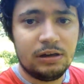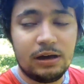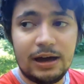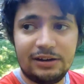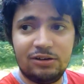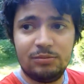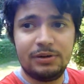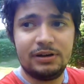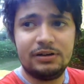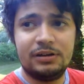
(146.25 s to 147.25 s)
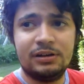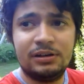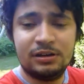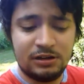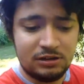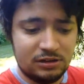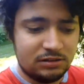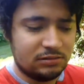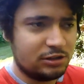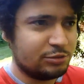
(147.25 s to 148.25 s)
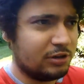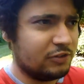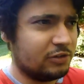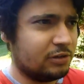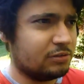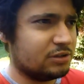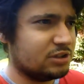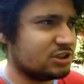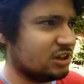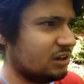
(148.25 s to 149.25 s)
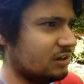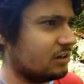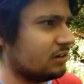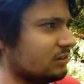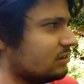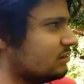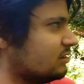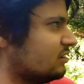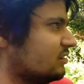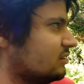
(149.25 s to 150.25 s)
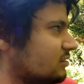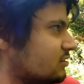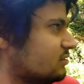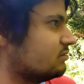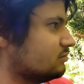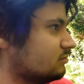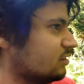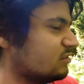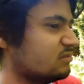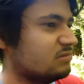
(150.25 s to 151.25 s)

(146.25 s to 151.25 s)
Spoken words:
had I not been a 12-year-old, shy little, well,